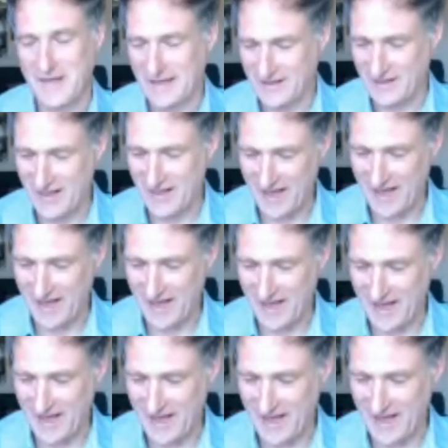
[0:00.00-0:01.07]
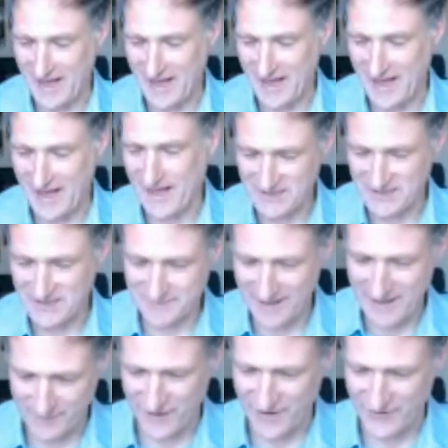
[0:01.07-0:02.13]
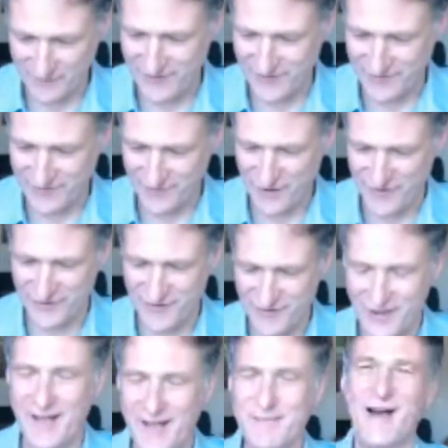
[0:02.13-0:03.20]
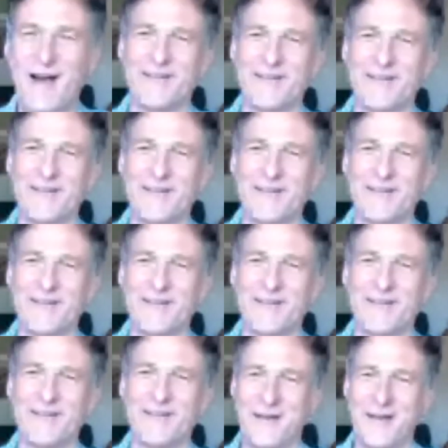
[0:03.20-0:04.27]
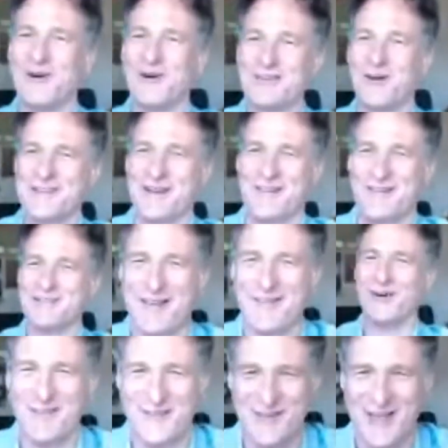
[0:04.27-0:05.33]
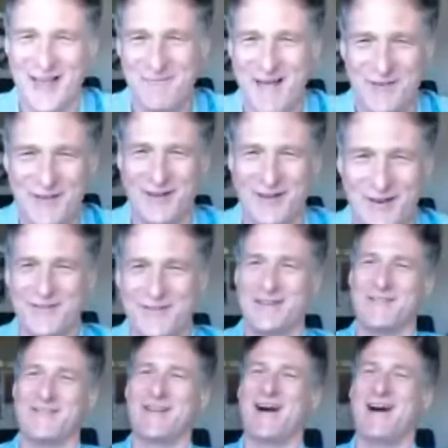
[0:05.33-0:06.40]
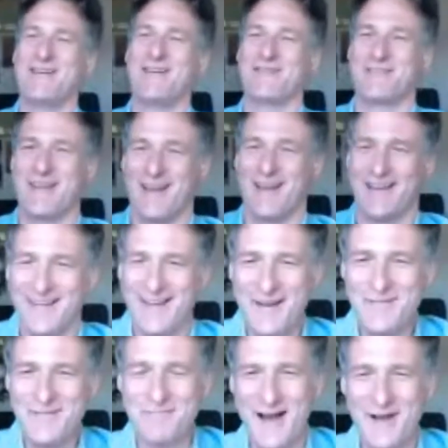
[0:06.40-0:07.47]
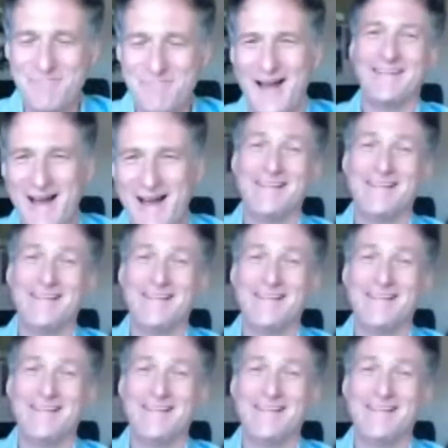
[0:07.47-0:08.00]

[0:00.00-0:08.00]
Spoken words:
Yeah, I must first time out from moving water. It was absolute disaster, but